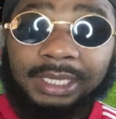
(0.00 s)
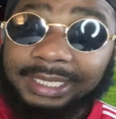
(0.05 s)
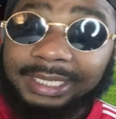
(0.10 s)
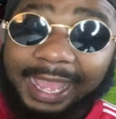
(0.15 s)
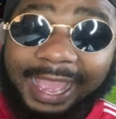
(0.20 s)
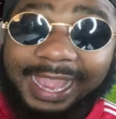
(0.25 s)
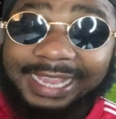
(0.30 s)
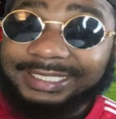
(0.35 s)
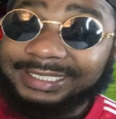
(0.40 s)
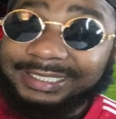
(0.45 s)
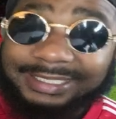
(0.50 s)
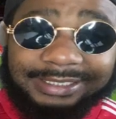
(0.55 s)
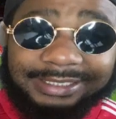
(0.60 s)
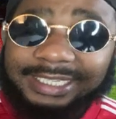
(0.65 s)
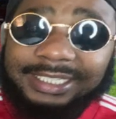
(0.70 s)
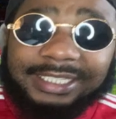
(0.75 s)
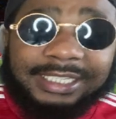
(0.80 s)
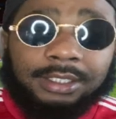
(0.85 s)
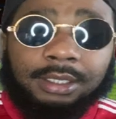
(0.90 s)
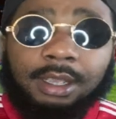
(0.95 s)
guys,
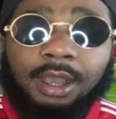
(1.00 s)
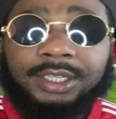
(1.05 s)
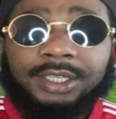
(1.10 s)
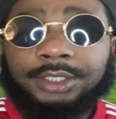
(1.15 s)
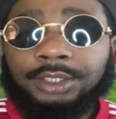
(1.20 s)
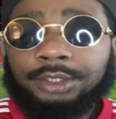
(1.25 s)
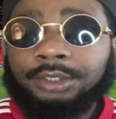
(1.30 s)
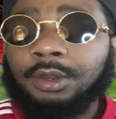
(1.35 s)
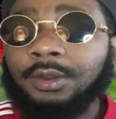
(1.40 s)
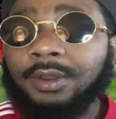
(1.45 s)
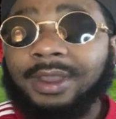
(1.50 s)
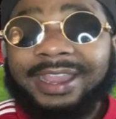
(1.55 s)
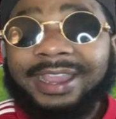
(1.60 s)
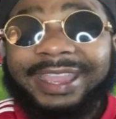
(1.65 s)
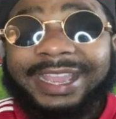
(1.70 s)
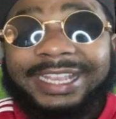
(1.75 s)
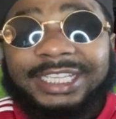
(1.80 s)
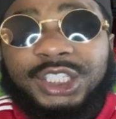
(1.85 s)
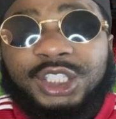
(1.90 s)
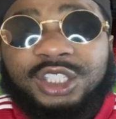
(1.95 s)
this is us, you know,
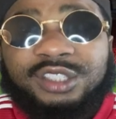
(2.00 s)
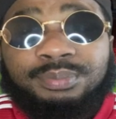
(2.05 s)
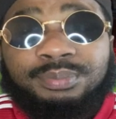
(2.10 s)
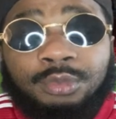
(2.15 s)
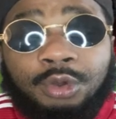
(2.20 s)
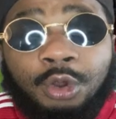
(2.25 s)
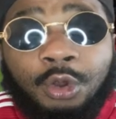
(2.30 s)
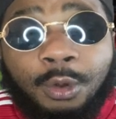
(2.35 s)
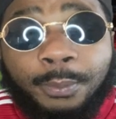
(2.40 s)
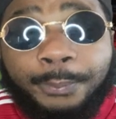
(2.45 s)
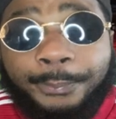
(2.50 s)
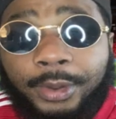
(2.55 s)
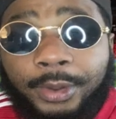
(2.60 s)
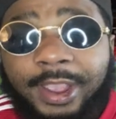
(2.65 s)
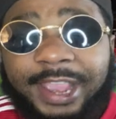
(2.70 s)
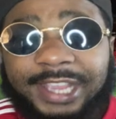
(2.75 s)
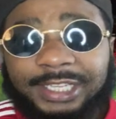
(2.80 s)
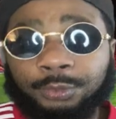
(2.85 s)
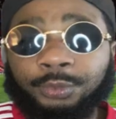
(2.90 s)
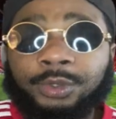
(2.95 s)
against small
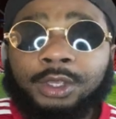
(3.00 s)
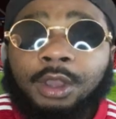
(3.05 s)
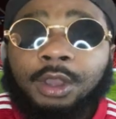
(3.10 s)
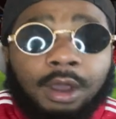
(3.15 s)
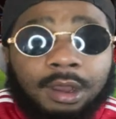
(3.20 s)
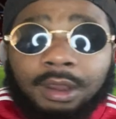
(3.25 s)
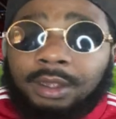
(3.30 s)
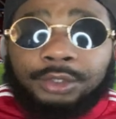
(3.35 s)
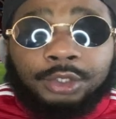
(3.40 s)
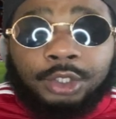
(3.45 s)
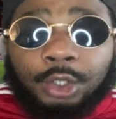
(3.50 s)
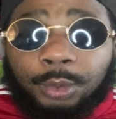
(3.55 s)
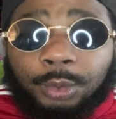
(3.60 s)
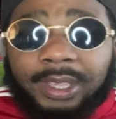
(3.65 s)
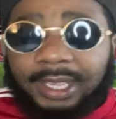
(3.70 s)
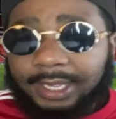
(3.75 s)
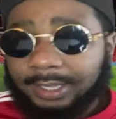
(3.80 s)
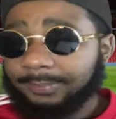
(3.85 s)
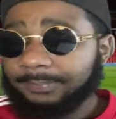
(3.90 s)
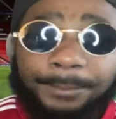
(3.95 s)
boys. We can't do
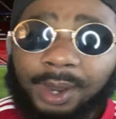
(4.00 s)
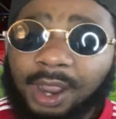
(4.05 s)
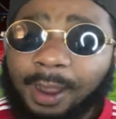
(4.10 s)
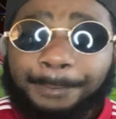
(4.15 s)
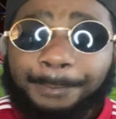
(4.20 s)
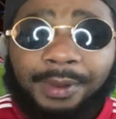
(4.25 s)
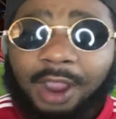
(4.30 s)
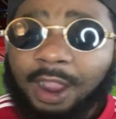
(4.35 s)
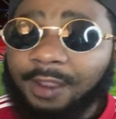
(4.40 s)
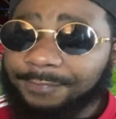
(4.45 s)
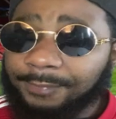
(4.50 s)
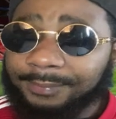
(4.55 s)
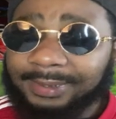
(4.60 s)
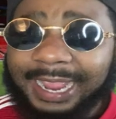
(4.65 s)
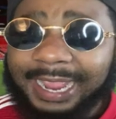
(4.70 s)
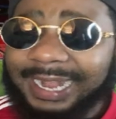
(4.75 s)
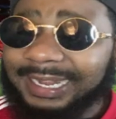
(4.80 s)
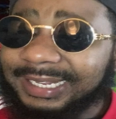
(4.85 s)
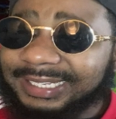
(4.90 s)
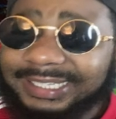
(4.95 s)
it. But apart from
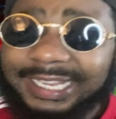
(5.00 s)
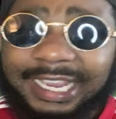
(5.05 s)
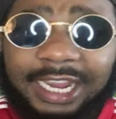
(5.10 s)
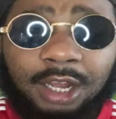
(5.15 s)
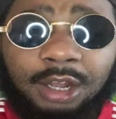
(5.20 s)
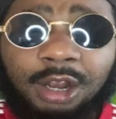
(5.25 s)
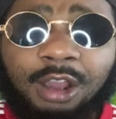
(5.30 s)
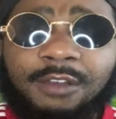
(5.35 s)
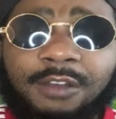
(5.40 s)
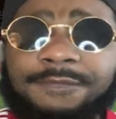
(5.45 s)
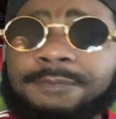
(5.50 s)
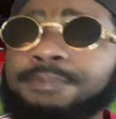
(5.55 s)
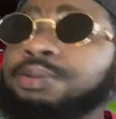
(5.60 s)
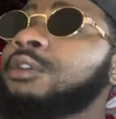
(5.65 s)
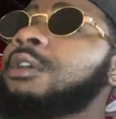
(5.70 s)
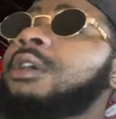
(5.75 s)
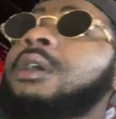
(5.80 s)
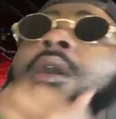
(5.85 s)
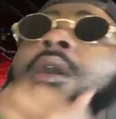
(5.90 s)
that, in the second half, you